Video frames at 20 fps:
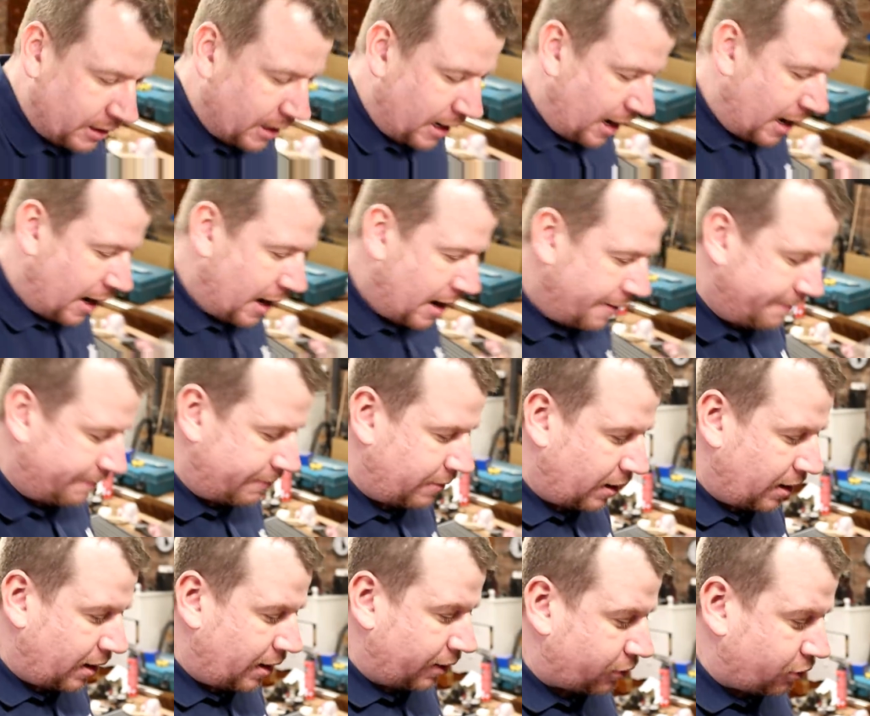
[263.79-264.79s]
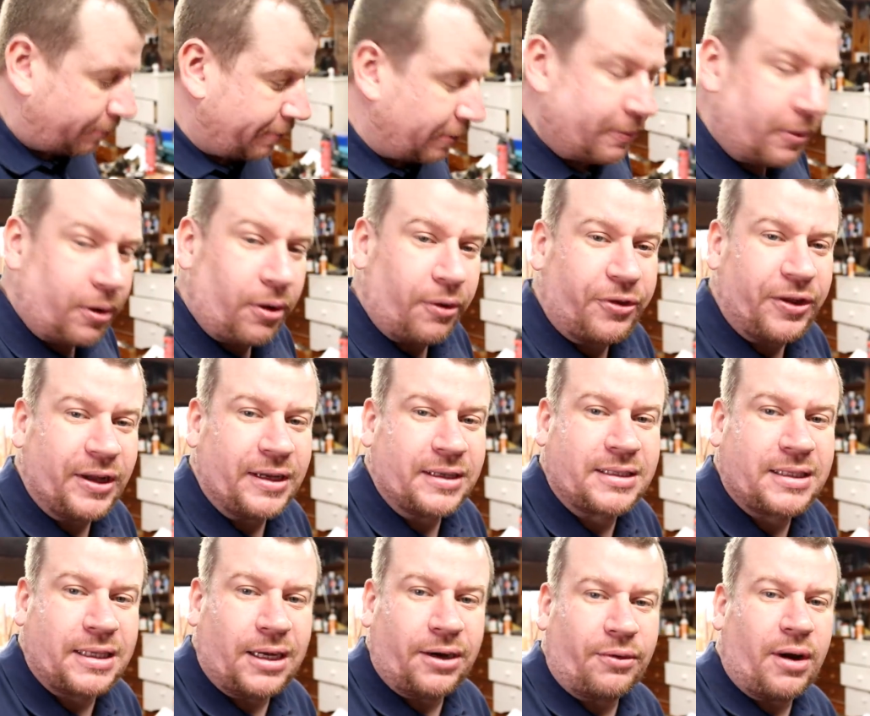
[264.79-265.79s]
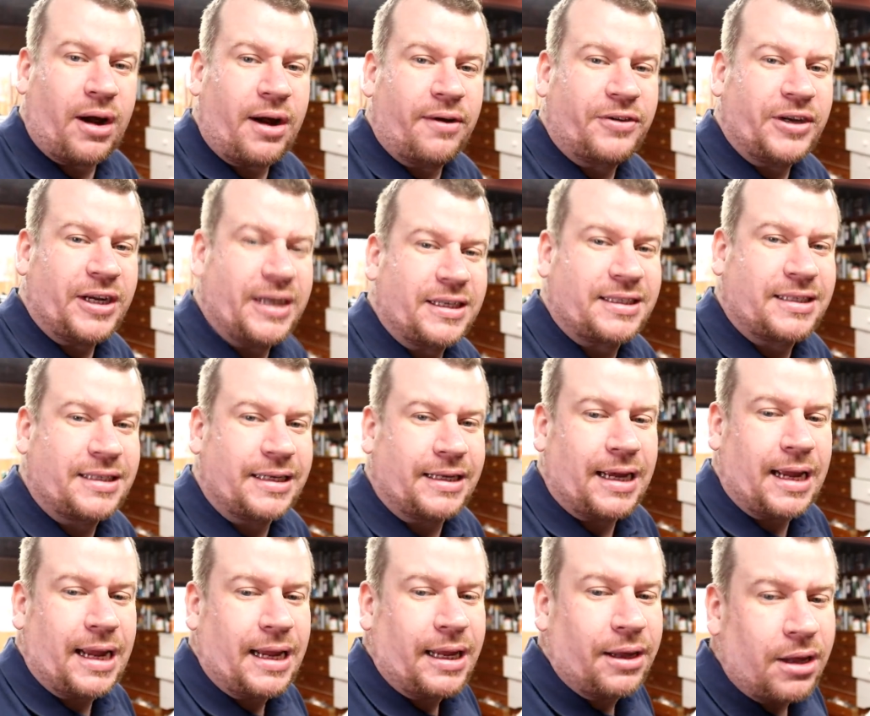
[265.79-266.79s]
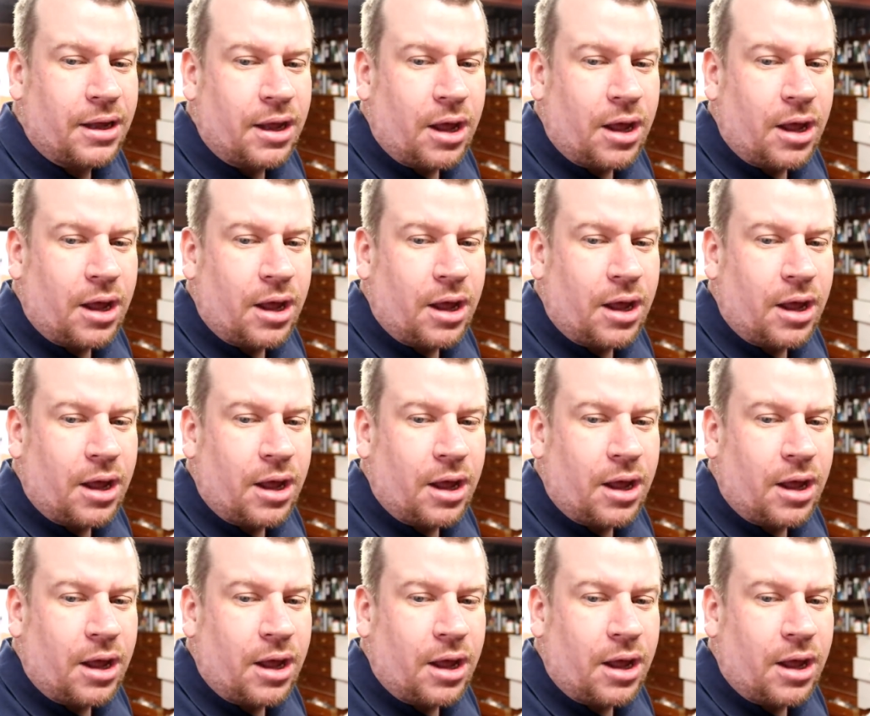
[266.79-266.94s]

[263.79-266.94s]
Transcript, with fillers: Couple more things that arrived yesterday